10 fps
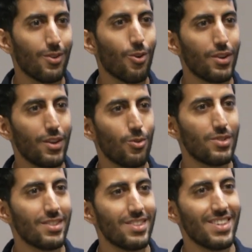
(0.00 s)
Roni, who
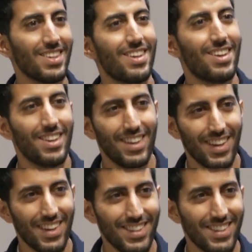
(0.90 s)
sits here,
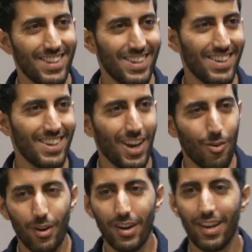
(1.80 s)
and
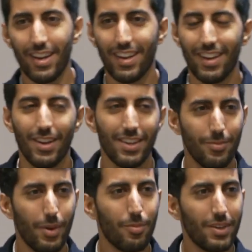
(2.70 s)
our
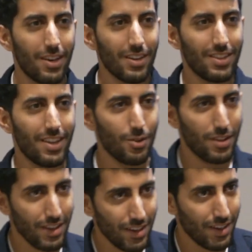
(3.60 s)
baby girl
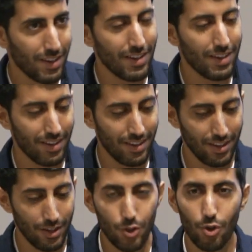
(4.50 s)
daughter,
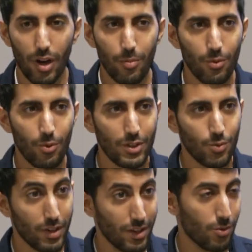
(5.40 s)
Shoam, who is
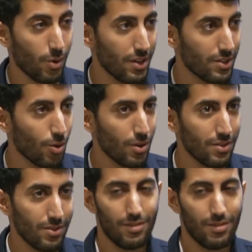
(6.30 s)
one years old.